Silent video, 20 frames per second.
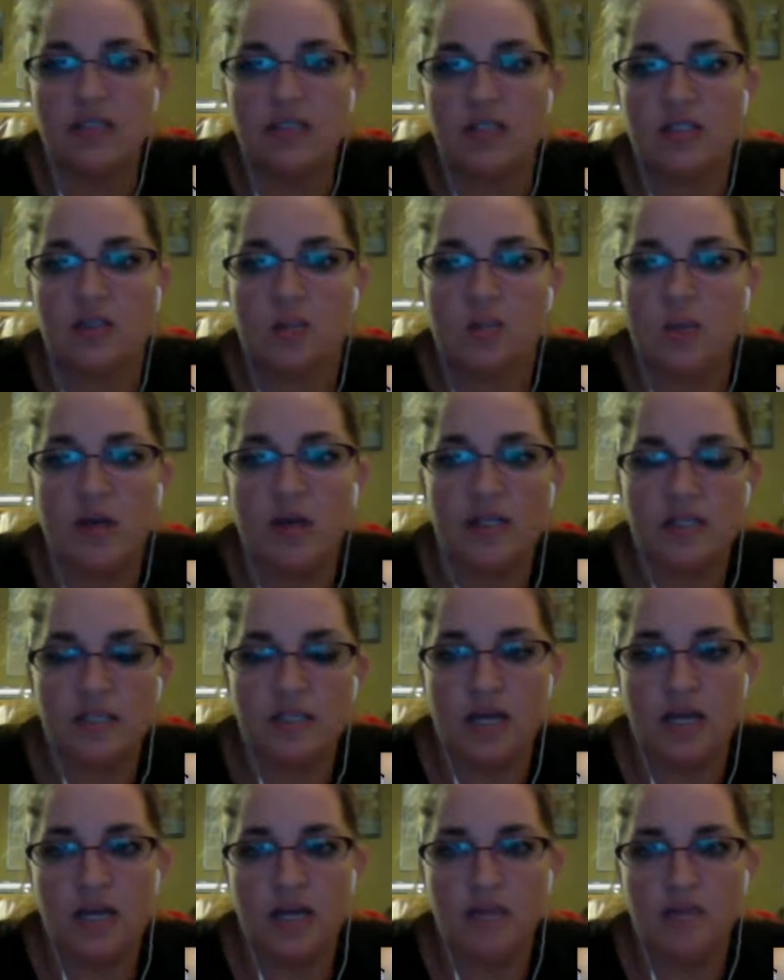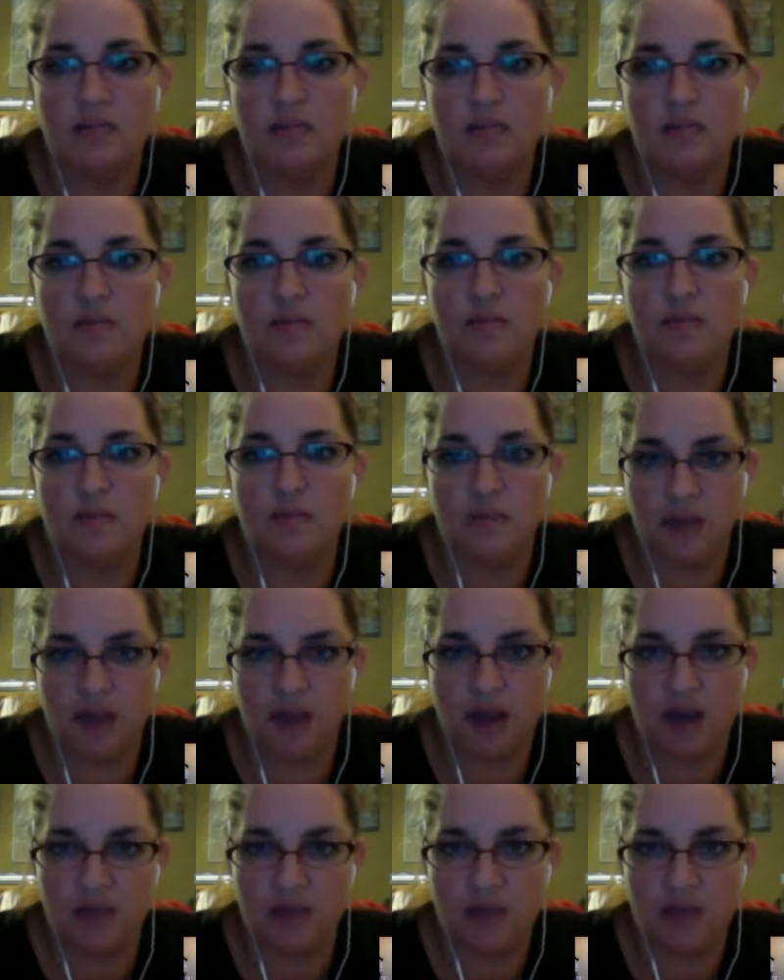It's the 1 times the
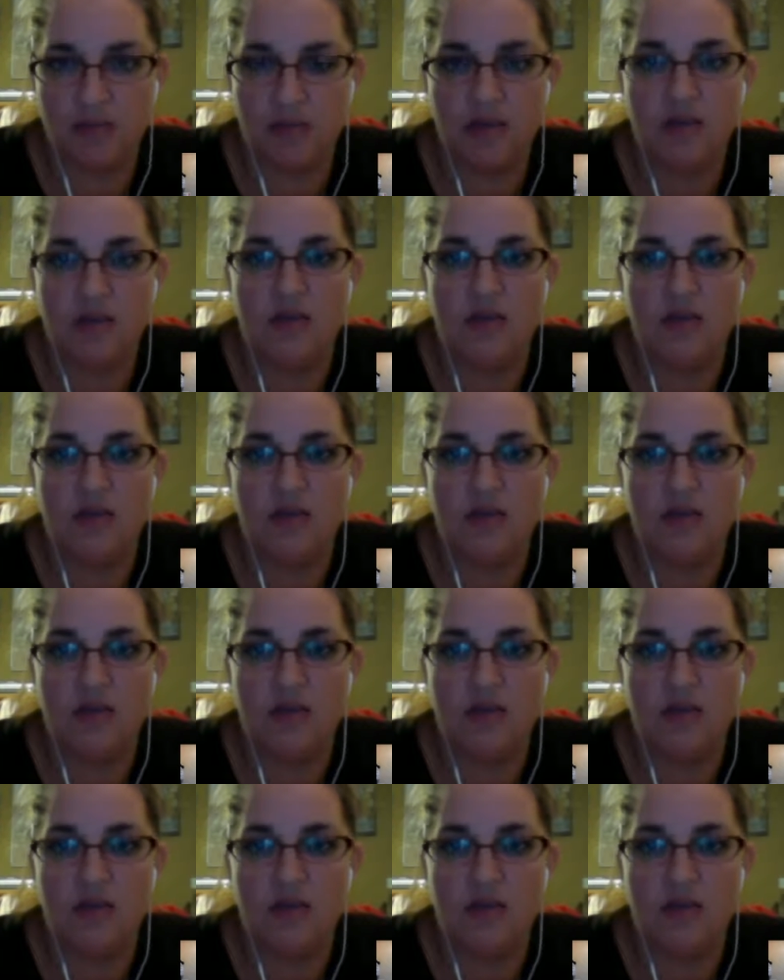px